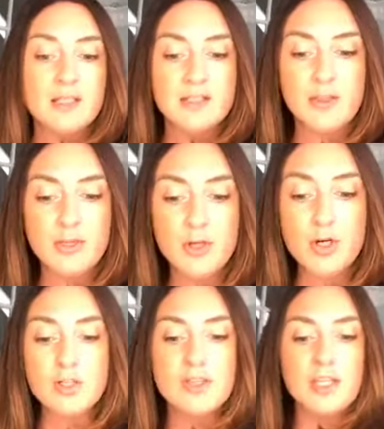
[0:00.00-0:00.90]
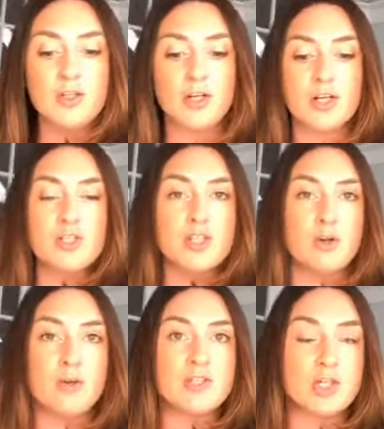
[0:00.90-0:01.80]
The third thing you're gonna
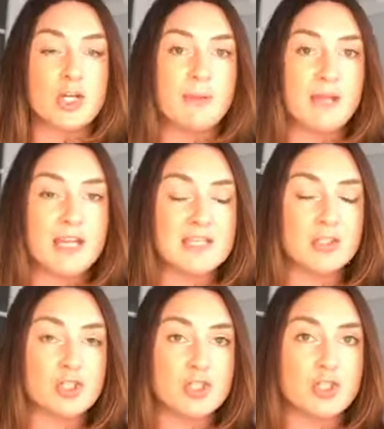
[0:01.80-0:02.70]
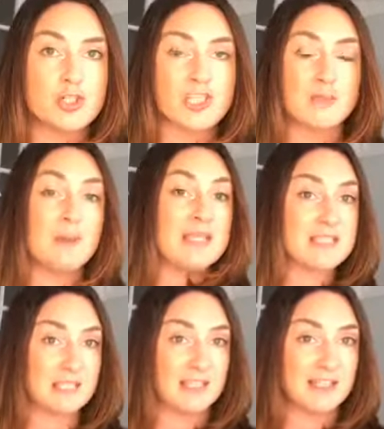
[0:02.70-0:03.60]
do is you're gonna pay attention to your
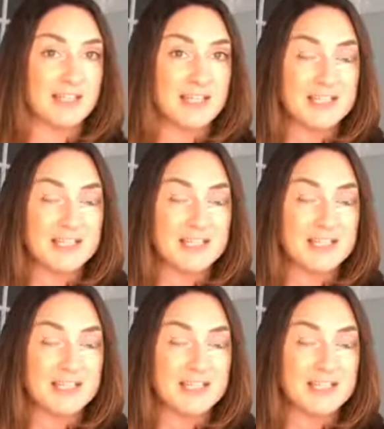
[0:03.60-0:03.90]
spacing.